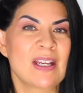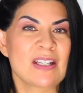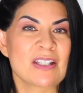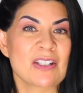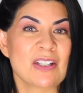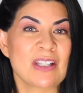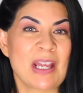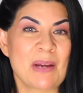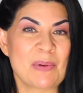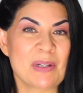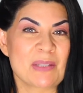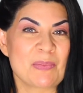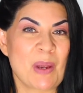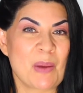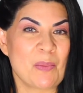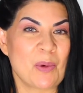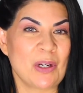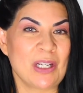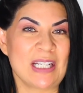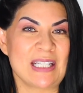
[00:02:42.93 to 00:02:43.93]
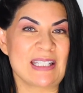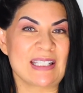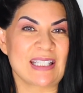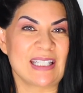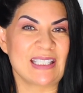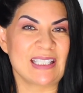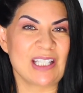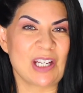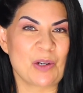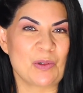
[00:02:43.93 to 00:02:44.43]
So that was my morning
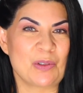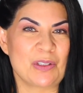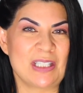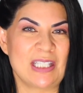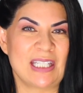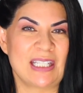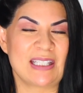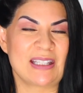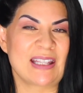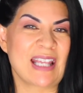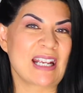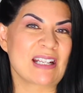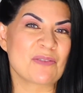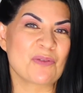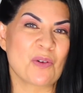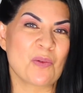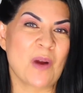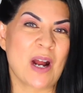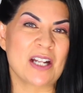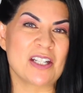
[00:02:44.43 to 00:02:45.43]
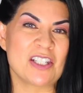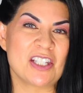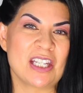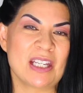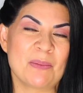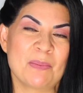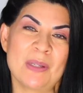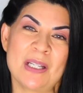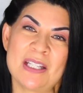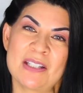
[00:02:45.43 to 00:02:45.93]
skincare routine. Thanks for
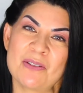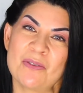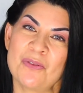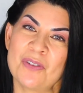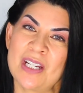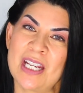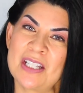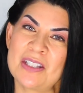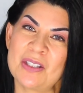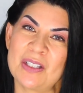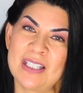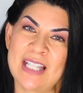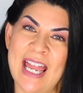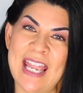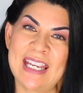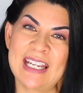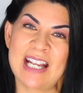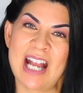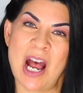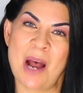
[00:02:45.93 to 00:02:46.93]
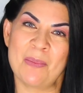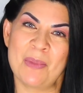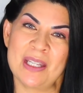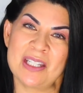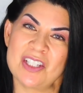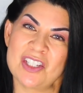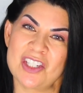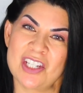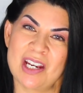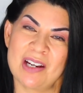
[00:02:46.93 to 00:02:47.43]
watching. Please don't forget to like,
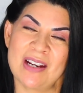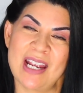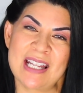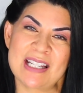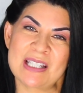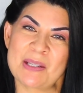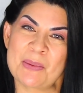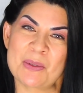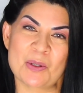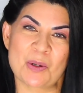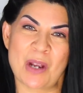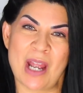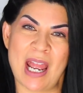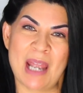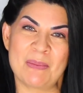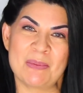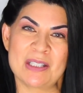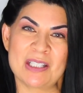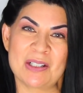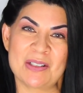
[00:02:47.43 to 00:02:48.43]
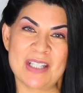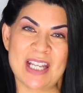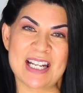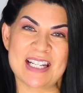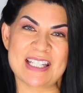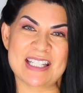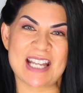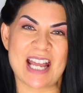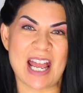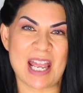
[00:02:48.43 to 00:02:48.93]
comment, share, and subscribe. Till
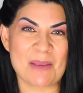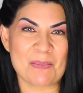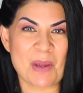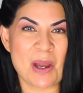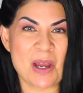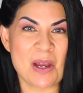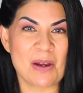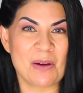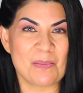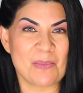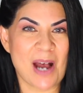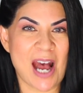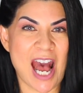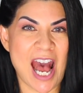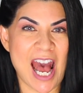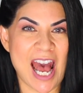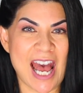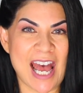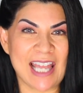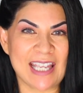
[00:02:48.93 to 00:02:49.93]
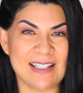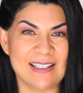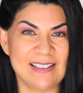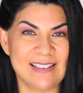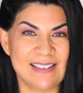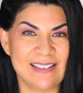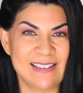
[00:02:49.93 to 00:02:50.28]
next time, bye!